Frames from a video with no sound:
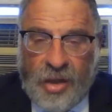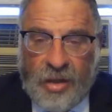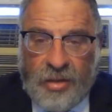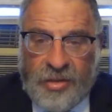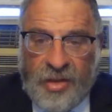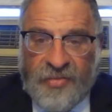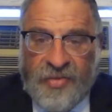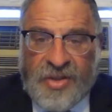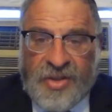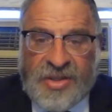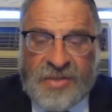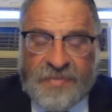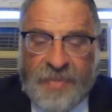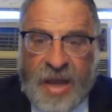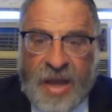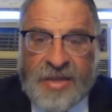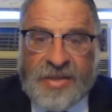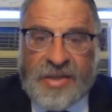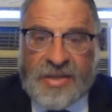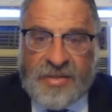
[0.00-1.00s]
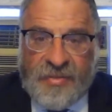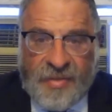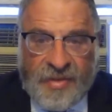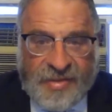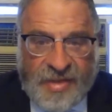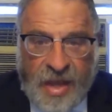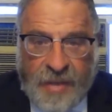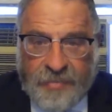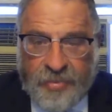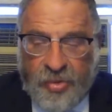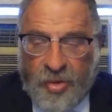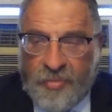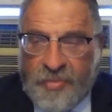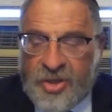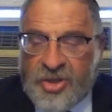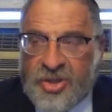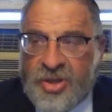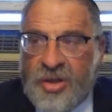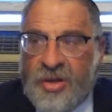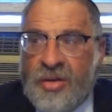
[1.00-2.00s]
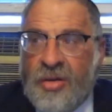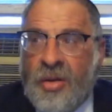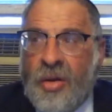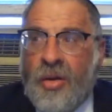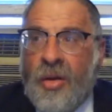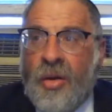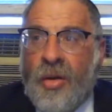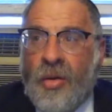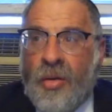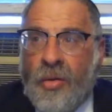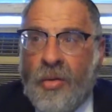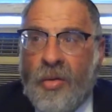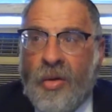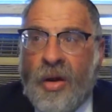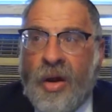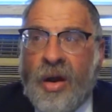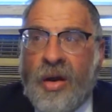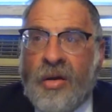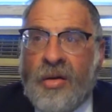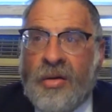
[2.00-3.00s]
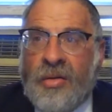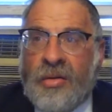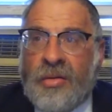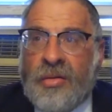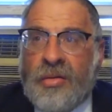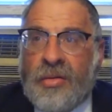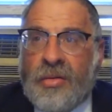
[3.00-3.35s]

different spices of the same prohibition, or